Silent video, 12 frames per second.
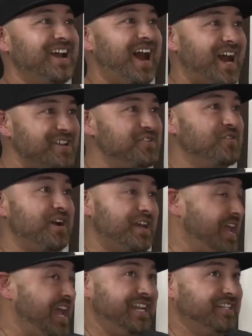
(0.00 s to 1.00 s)
I knew
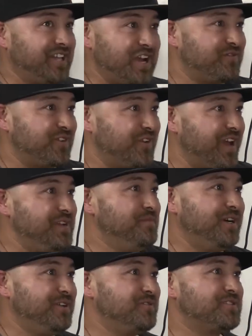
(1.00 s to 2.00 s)
any lifer,
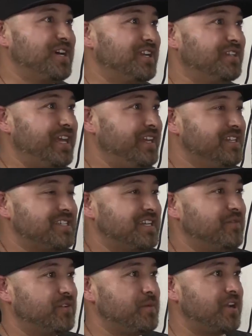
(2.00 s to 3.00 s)
anyone right. who's done any
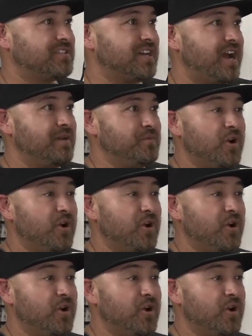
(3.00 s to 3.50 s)
significant amount of time yeah.